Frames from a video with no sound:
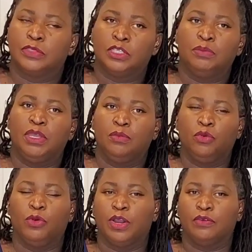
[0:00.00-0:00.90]
to me,
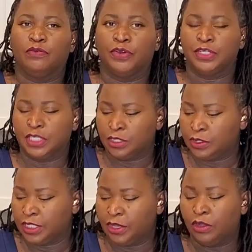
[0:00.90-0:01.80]
more
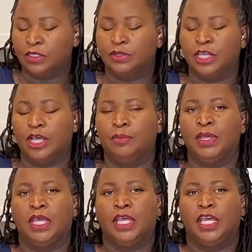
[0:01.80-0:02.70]
versatile. They also come
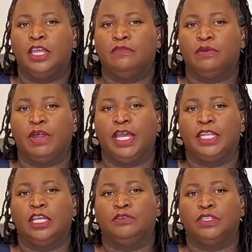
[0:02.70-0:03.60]
in a
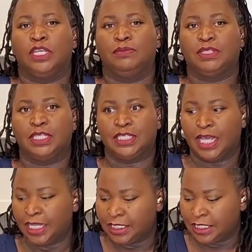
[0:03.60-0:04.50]
variety of shapes and
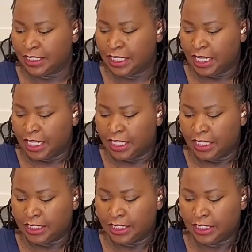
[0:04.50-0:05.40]
sizes.
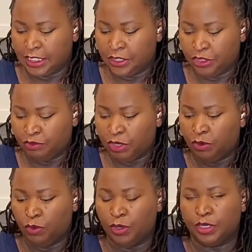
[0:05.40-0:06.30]
This is the three
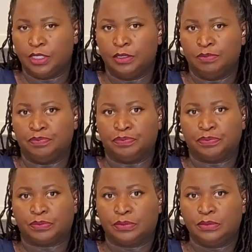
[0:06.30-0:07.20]
quart.
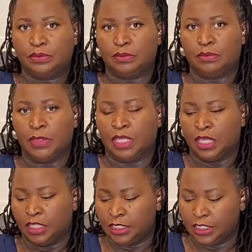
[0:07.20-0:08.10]

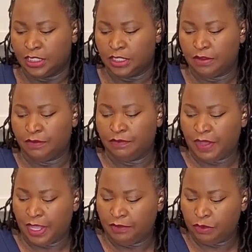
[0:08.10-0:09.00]
This is the
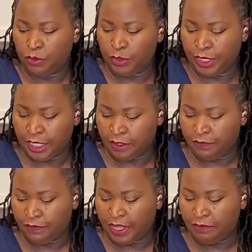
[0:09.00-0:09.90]
five quart, and the
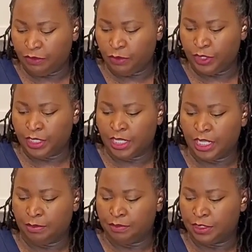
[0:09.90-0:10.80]
five quart
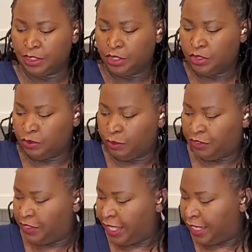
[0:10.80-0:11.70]
comes
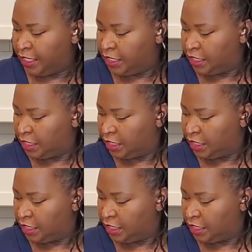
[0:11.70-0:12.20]
with that